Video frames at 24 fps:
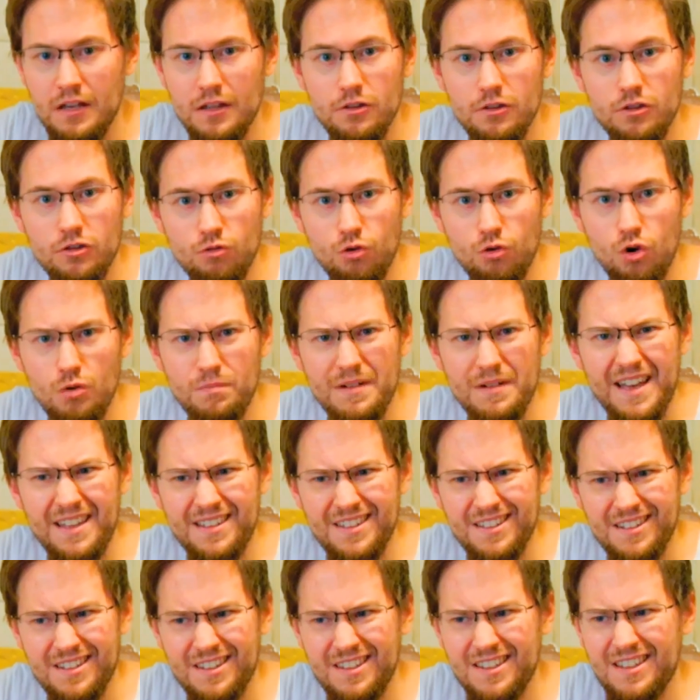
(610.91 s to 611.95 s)
strobe
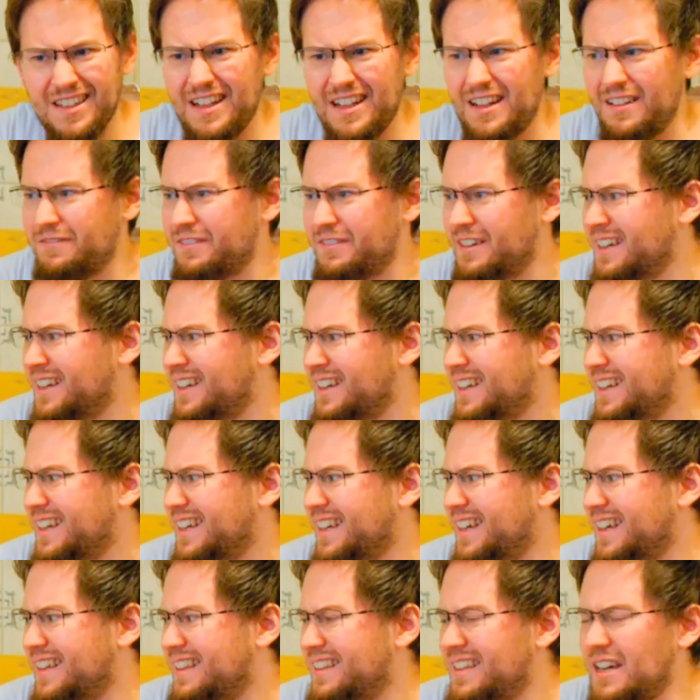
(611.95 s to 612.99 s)
as itself,
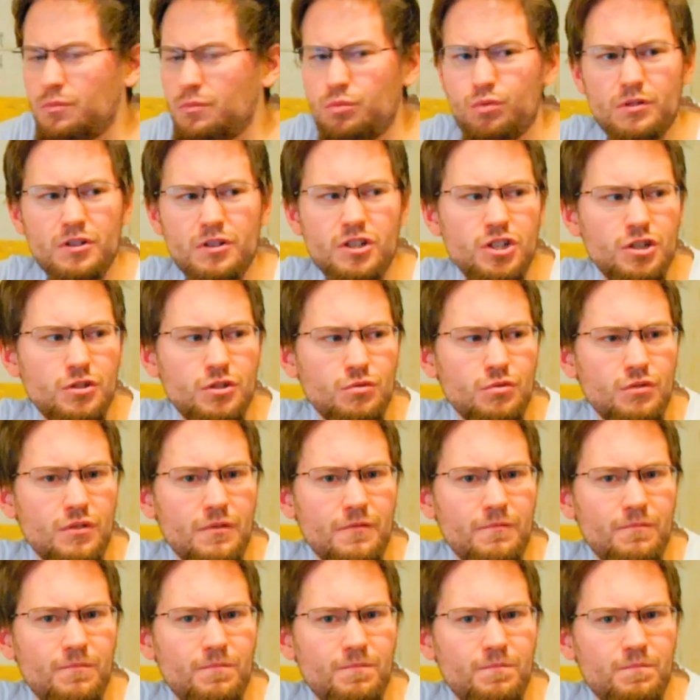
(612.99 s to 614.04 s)
that would do
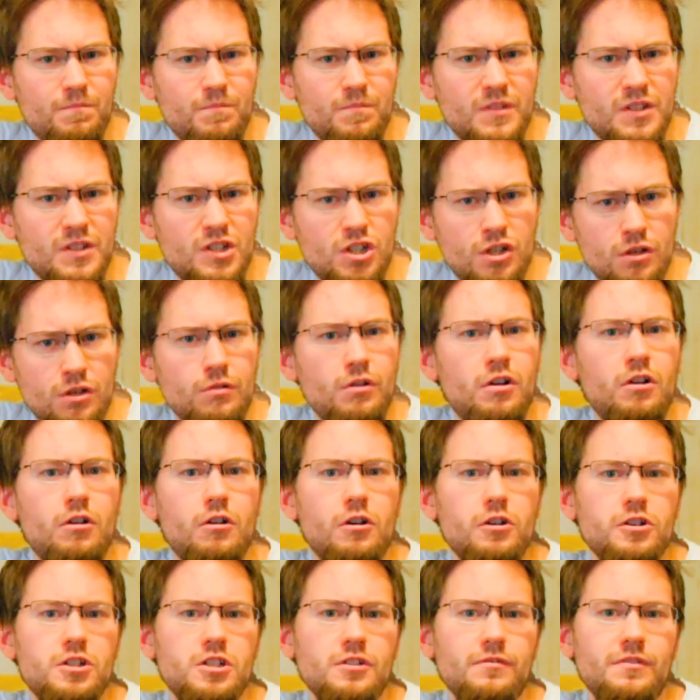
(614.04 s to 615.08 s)
too
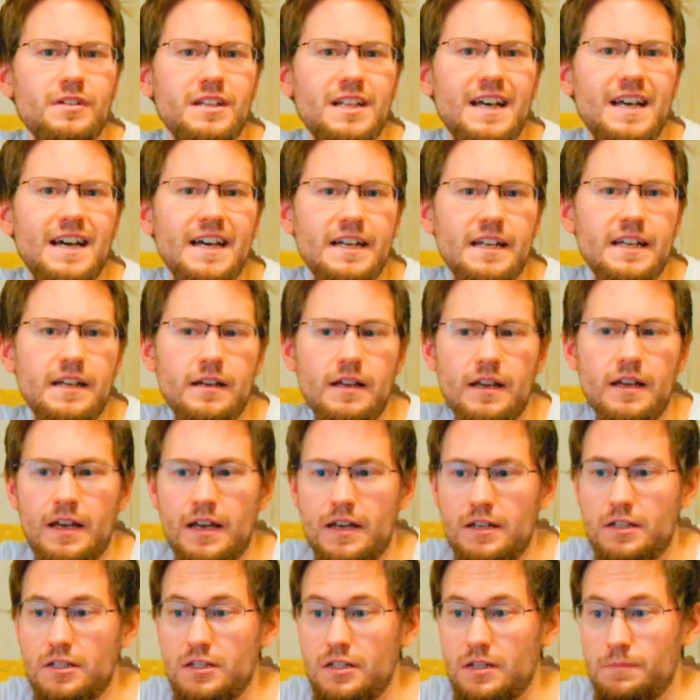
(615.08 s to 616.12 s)
harsh of a lighting.
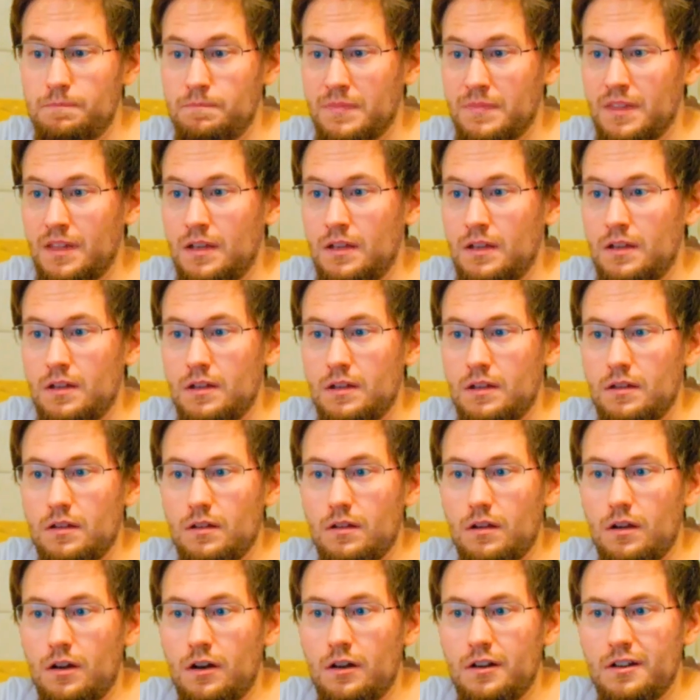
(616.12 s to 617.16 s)
And
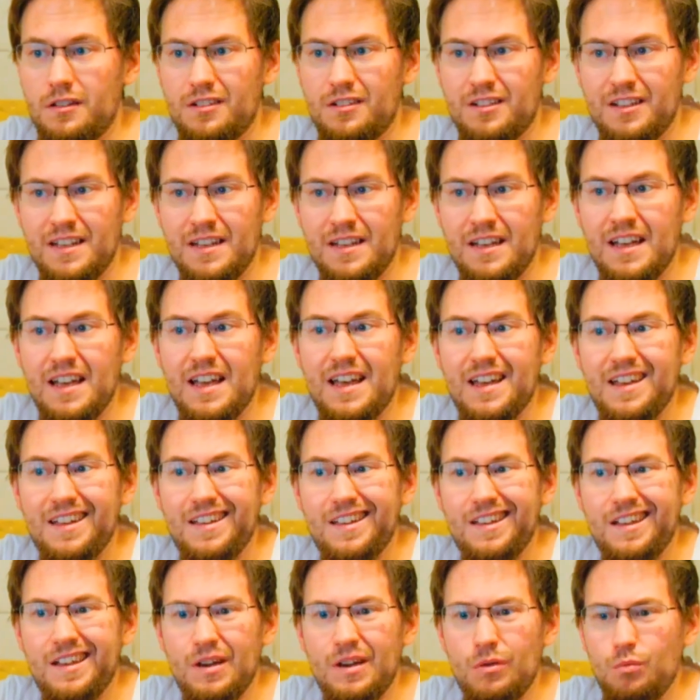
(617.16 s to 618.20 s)
honestly,
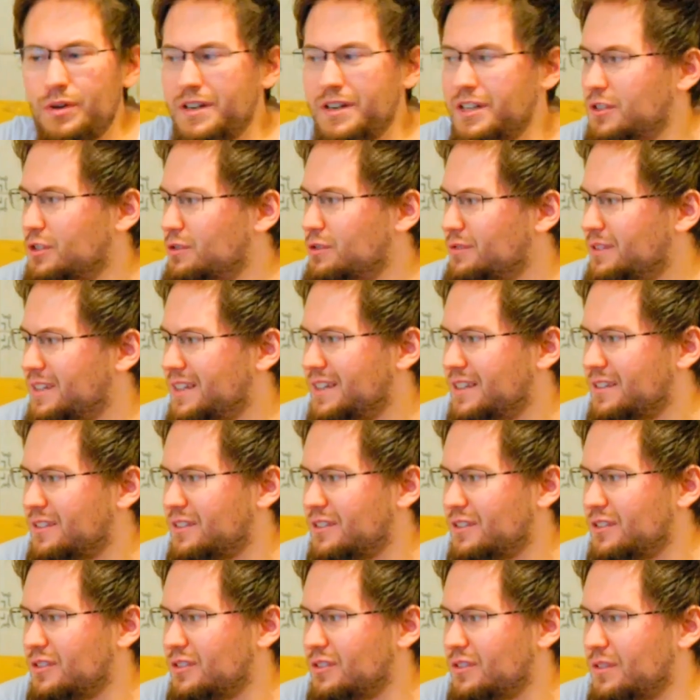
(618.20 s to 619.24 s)
when you do
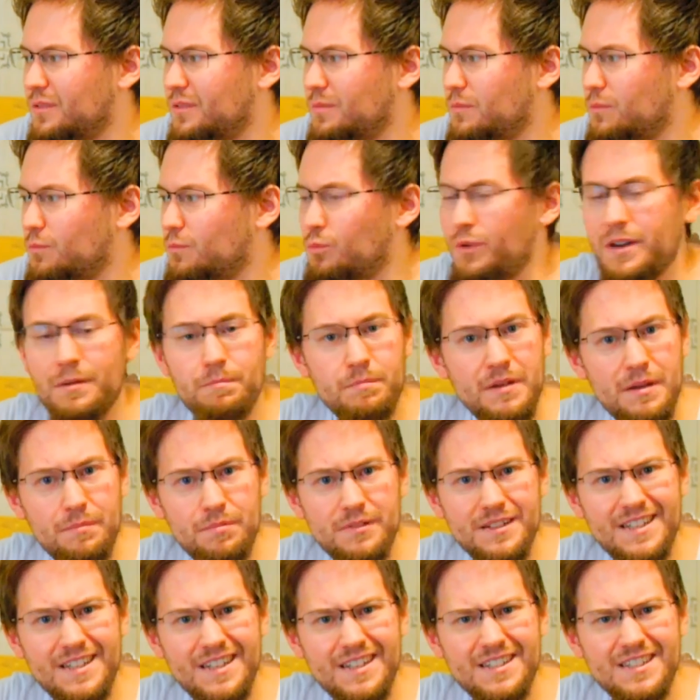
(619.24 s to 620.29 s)
these, when
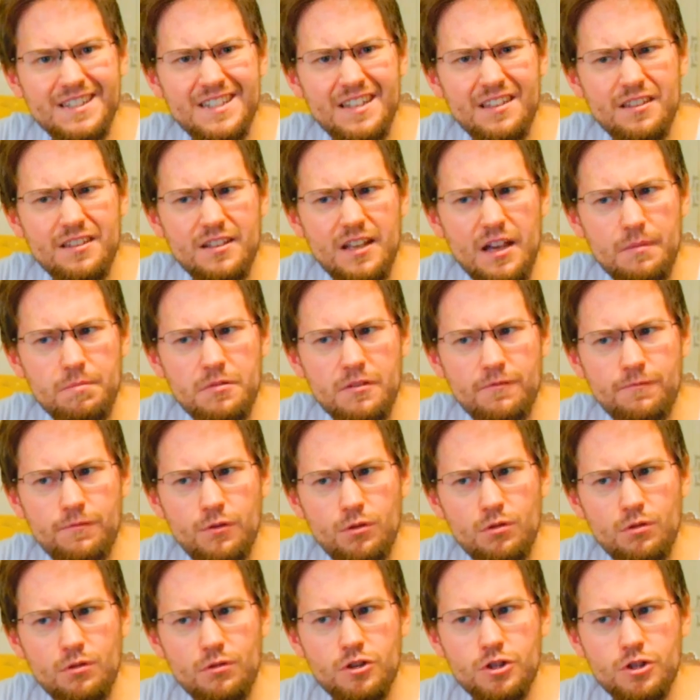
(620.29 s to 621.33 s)
people did these types of
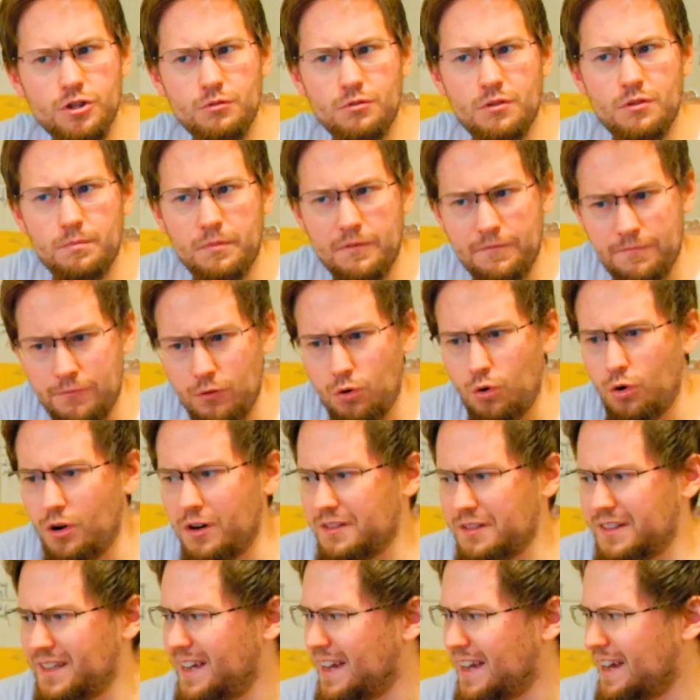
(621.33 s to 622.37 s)
photo shoots
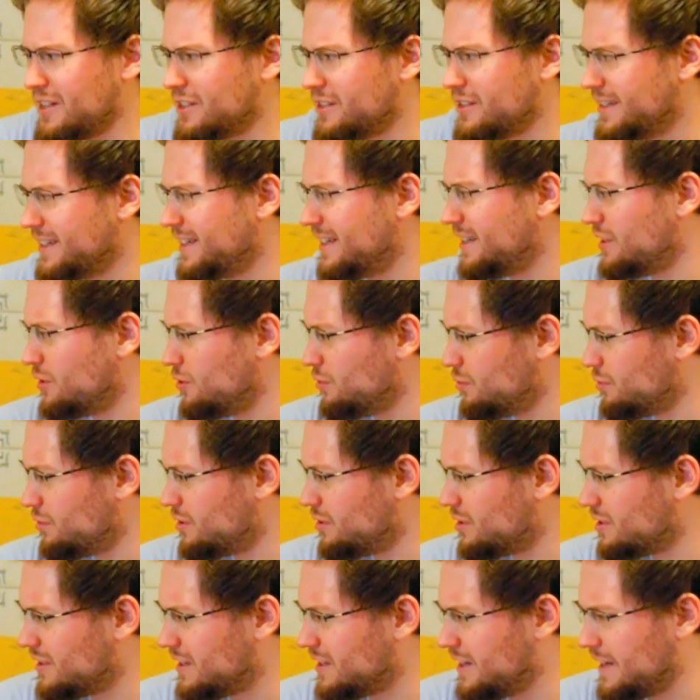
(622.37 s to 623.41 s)
before, they actually
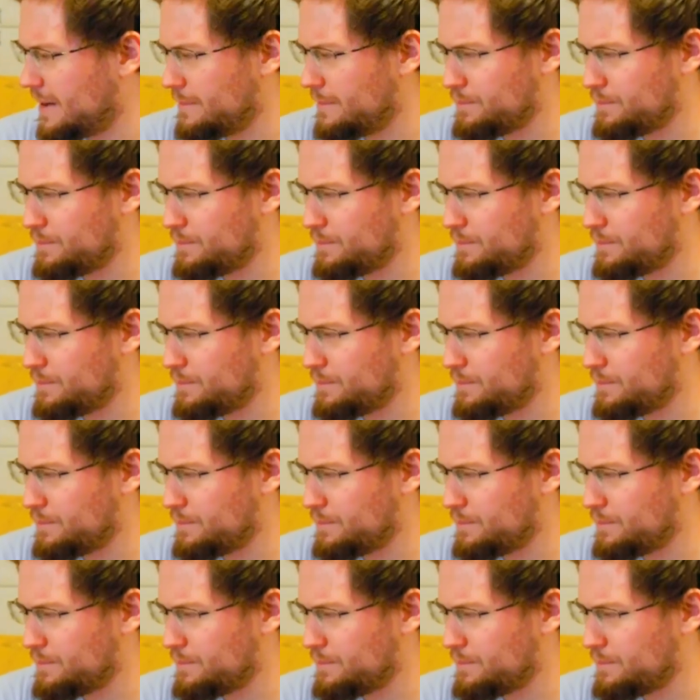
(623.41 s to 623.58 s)
used